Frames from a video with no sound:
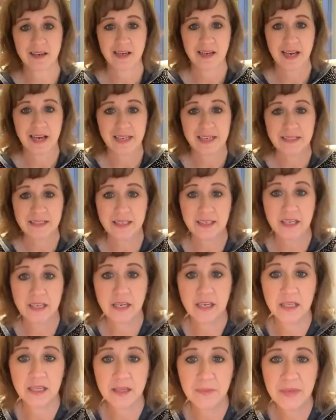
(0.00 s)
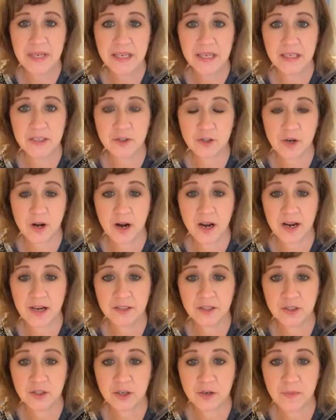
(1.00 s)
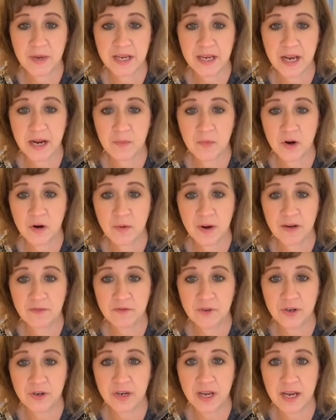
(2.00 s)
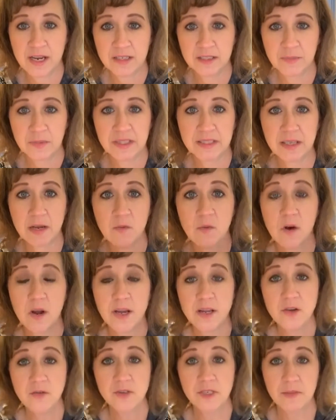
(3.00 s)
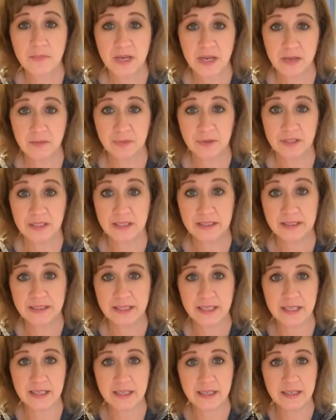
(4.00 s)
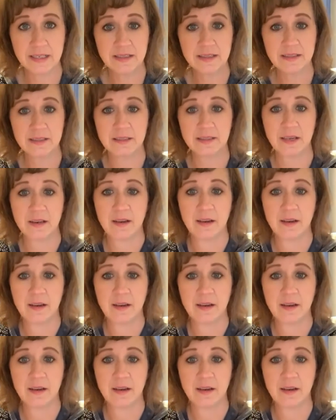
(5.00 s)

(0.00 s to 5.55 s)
I guess I can, let me try to turn my camera around for you guys because I want you to be able to see this.